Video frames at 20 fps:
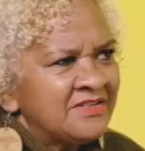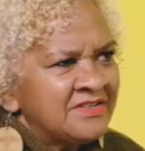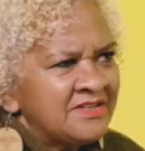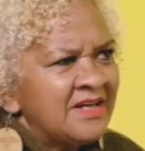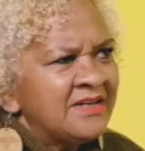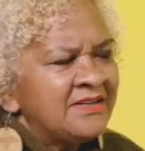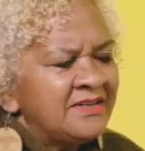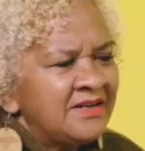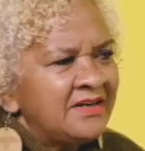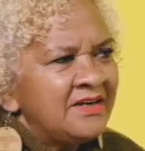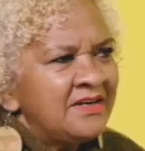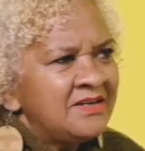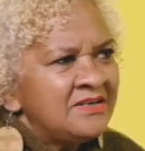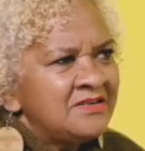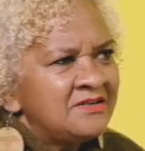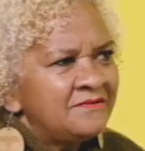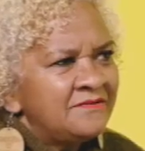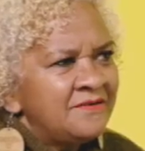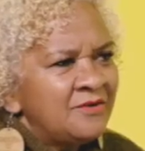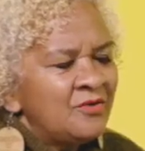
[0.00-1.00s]
that they
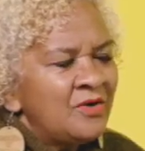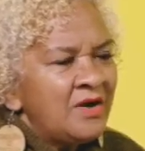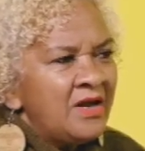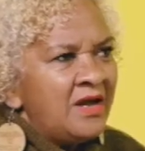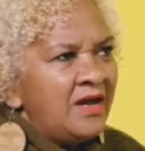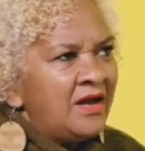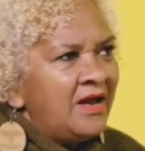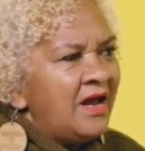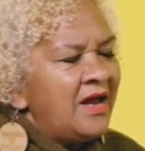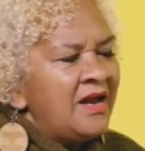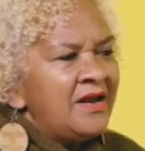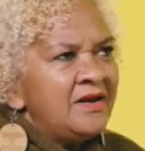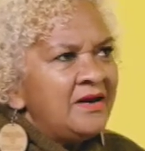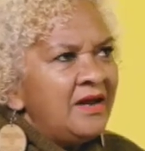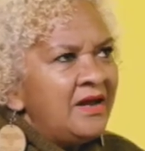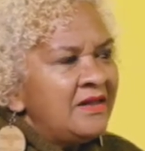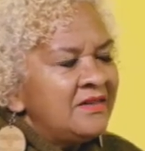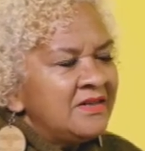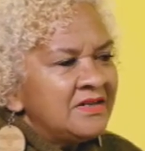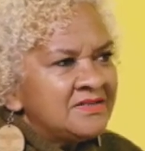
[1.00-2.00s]
interview.
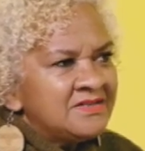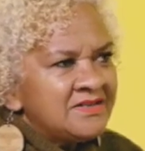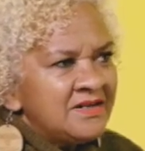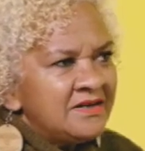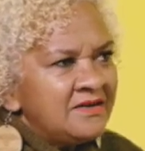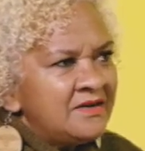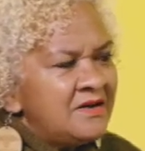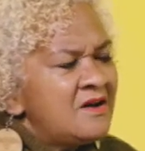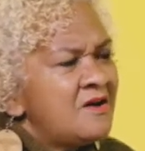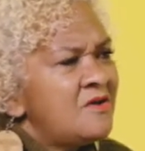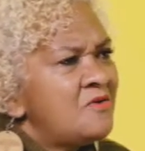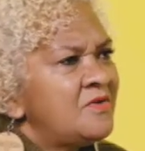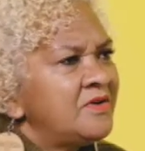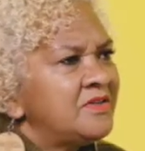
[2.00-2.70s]
And they said no,